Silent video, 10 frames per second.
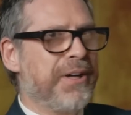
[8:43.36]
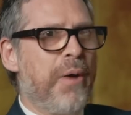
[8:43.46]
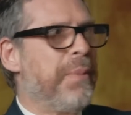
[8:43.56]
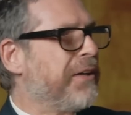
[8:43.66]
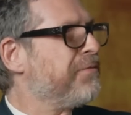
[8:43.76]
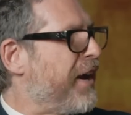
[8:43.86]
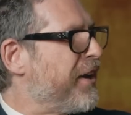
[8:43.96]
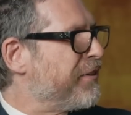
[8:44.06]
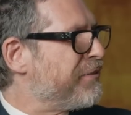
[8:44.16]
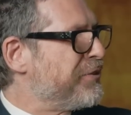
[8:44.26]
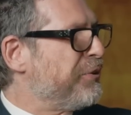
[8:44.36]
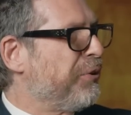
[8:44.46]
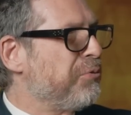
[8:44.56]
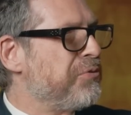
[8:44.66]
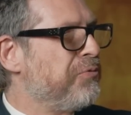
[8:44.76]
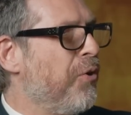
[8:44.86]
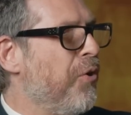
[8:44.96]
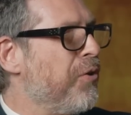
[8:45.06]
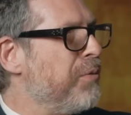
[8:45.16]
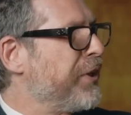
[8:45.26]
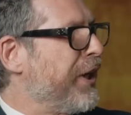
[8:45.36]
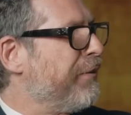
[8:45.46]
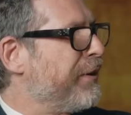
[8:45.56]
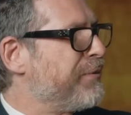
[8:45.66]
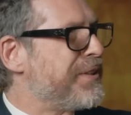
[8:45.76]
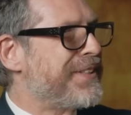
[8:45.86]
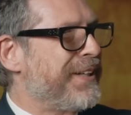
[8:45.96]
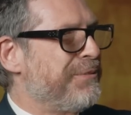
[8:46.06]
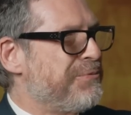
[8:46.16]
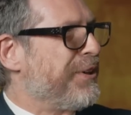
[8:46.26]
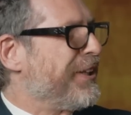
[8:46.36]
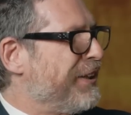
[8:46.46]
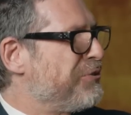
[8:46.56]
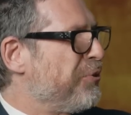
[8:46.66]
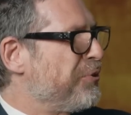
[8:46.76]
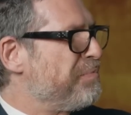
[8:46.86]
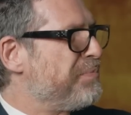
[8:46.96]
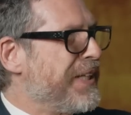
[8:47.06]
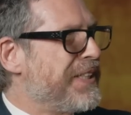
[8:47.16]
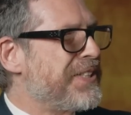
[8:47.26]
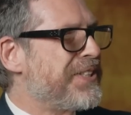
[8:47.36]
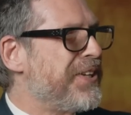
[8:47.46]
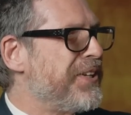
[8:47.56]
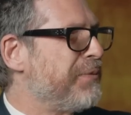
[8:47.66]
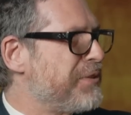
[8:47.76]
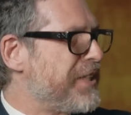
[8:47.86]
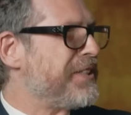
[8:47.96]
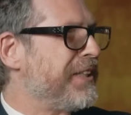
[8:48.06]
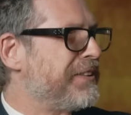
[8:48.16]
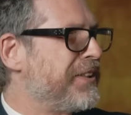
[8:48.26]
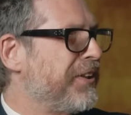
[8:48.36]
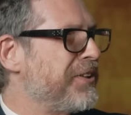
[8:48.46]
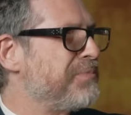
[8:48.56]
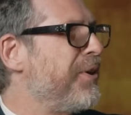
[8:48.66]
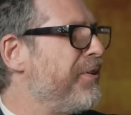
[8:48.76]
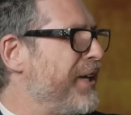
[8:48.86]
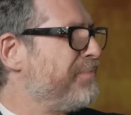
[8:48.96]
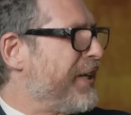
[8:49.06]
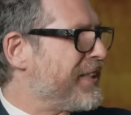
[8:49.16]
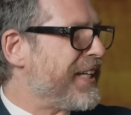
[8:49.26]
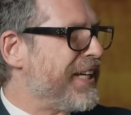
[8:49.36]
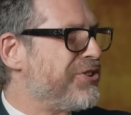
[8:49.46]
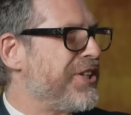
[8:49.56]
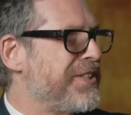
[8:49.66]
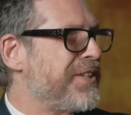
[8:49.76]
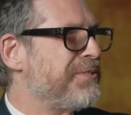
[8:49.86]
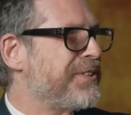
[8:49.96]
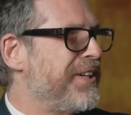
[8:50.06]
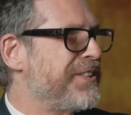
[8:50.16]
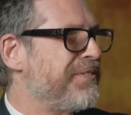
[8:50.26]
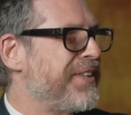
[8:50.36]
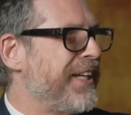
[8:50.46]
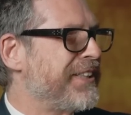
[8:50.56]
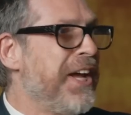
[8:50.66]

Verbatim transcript: a, a big fan of New Culture Forum, you know, he was, he was reading Jordan Peterson, he was listening to Douglas Murray, Peter Hitchens, those kinds of things.